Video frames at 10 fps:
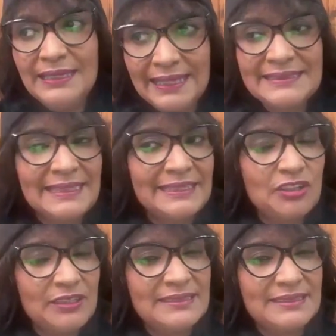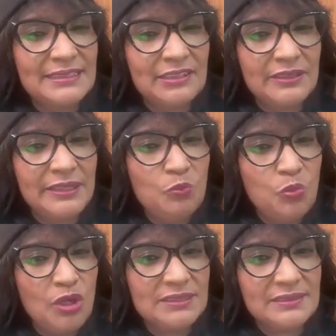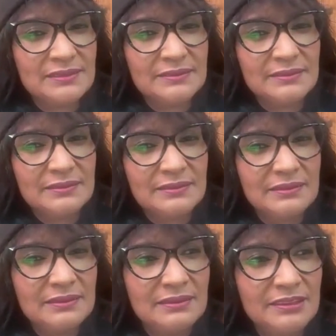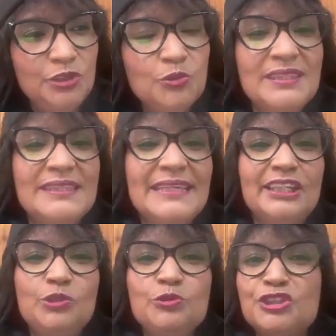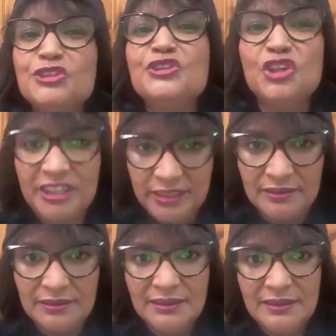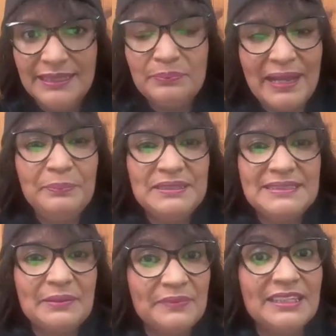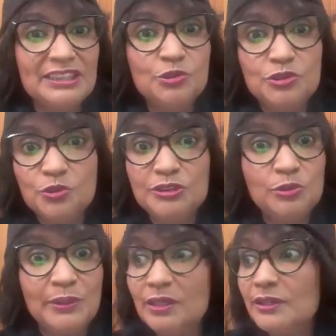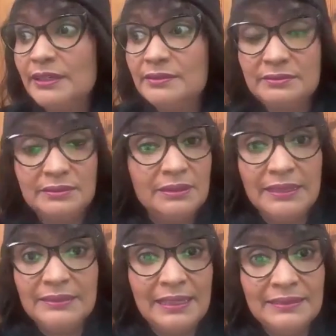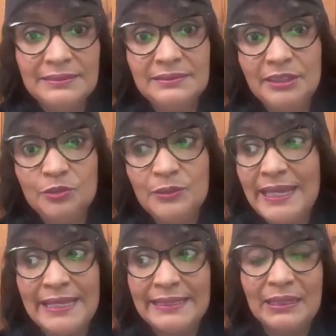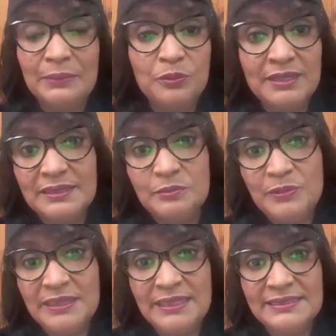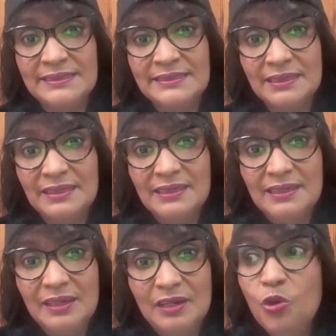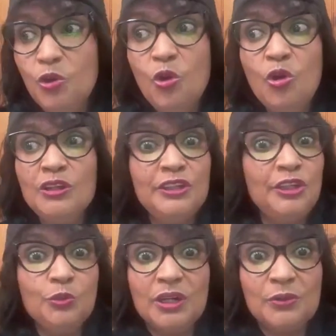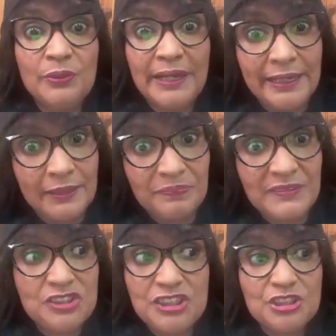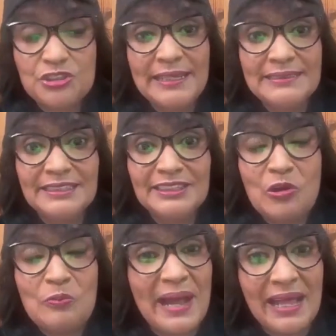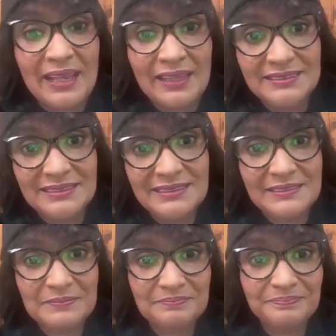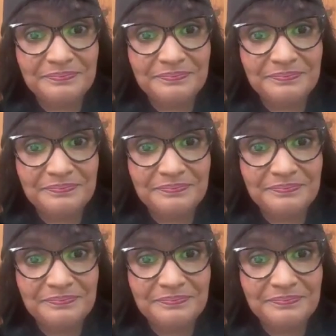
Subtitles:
like I said, not necessarily what you think you should. It might be something you don't do, and look at and you know, Kay ended up with this whole new career that she's trying to now balance.